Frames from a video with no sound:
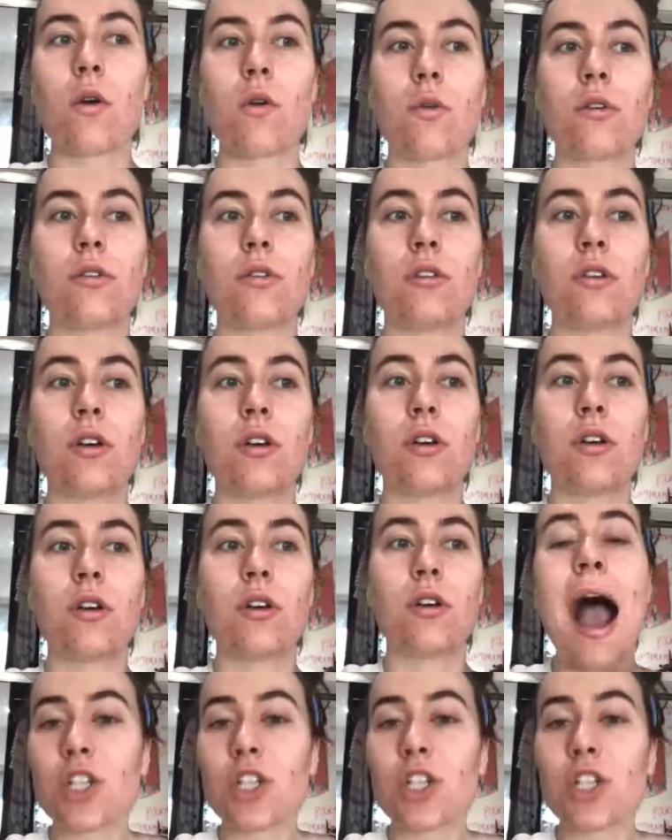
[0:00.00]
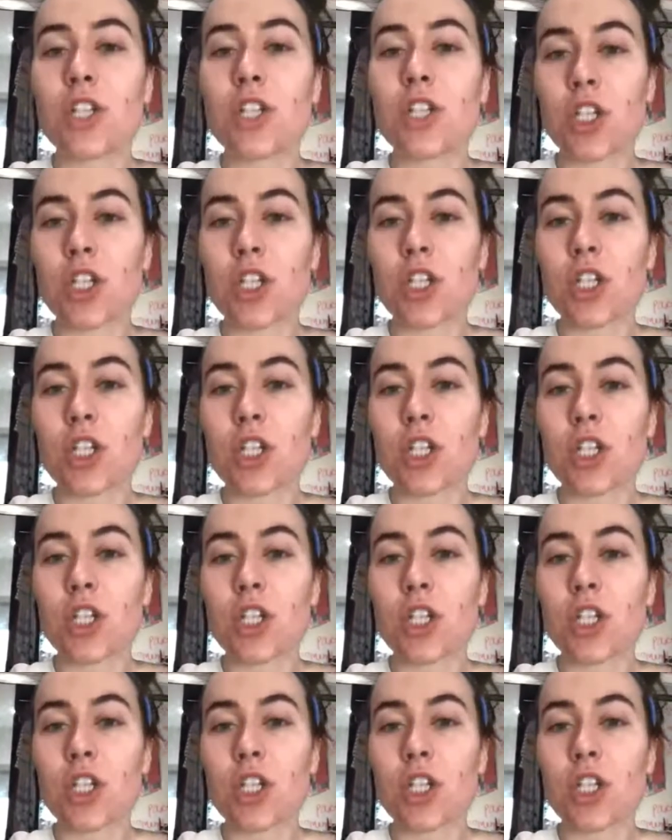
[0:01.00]
I know my
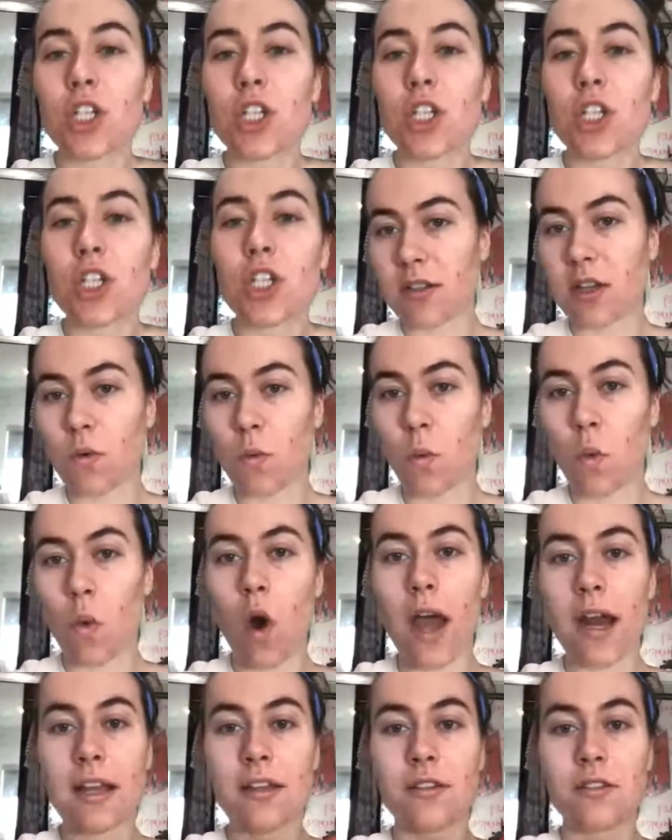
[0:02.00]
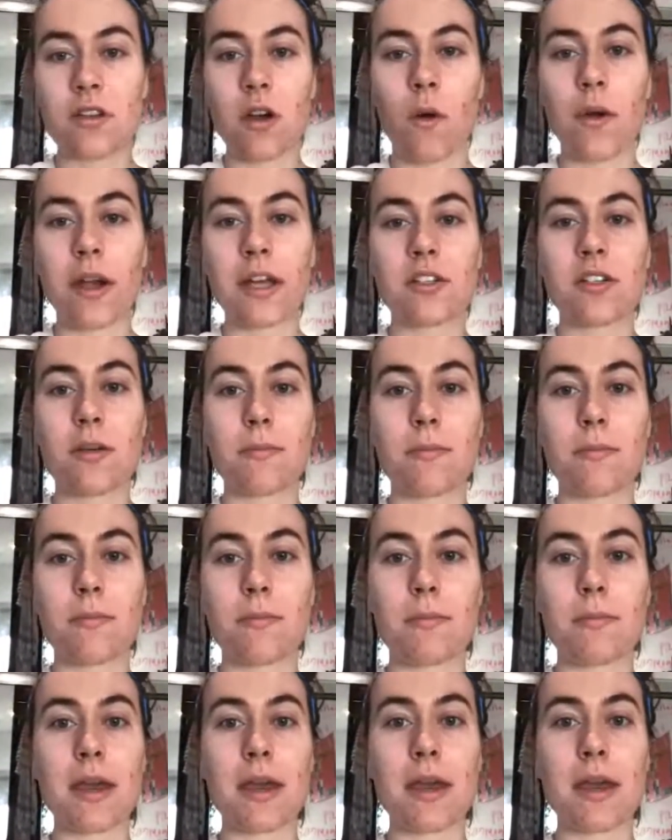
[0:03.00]
triggers and what is going to make
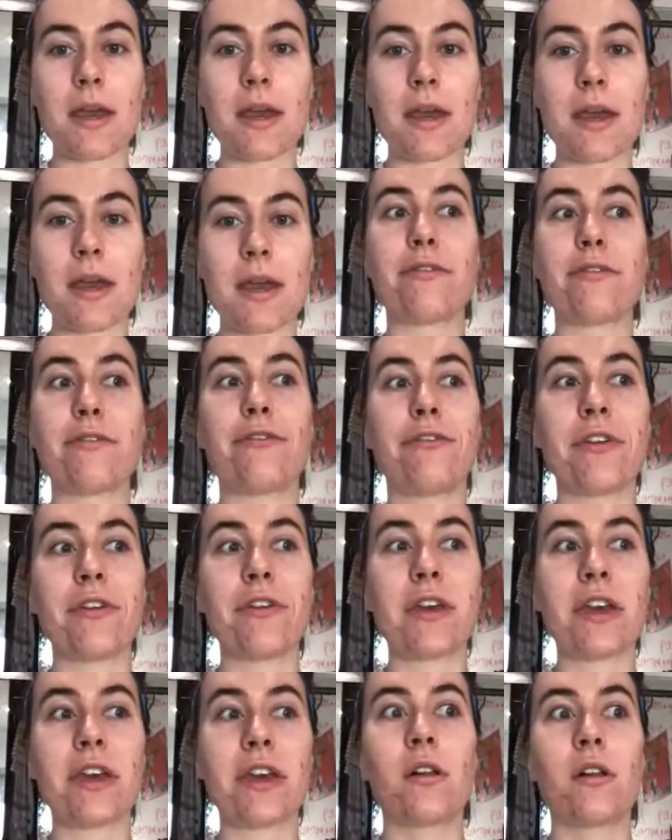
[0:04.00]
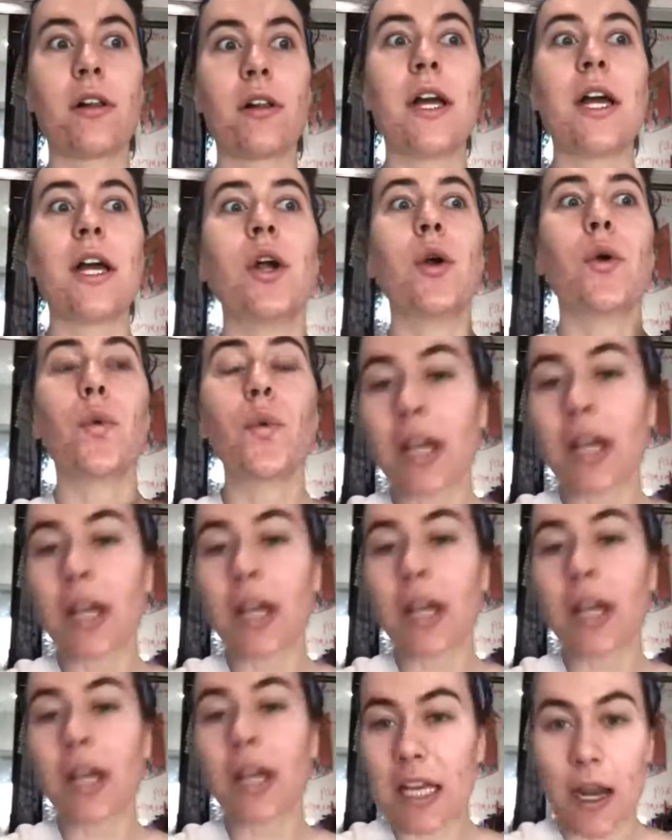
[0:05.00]
me feel really
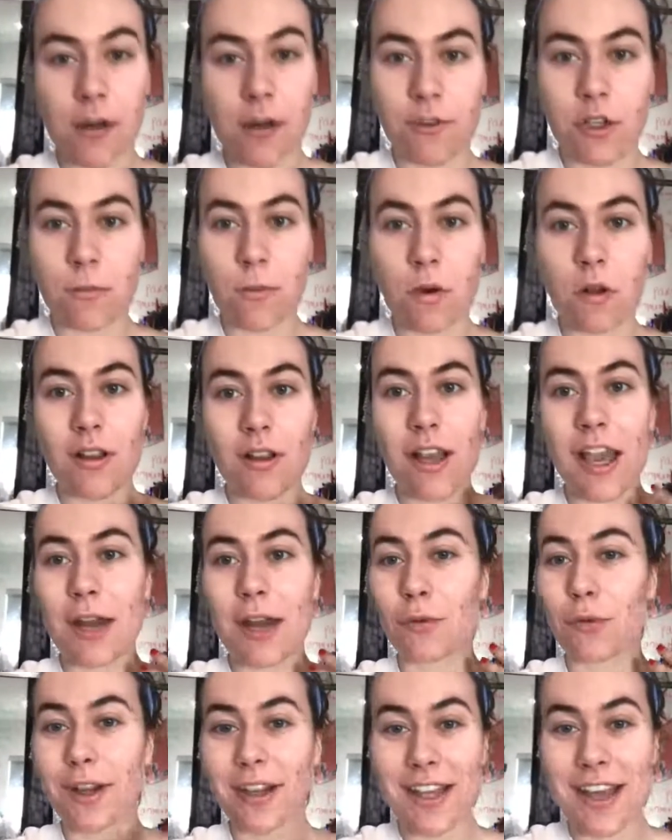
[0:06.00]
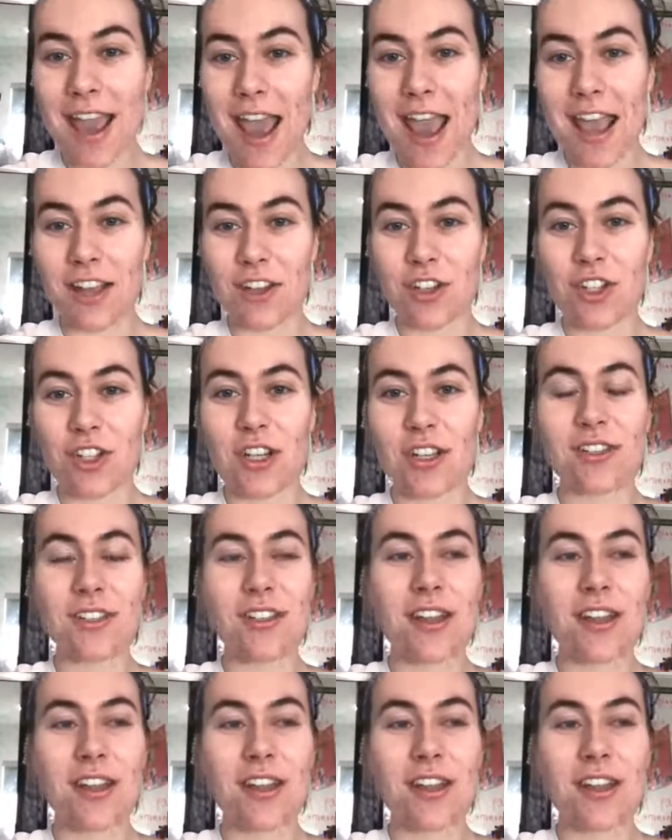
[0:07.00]
uncomfortable and really anxious.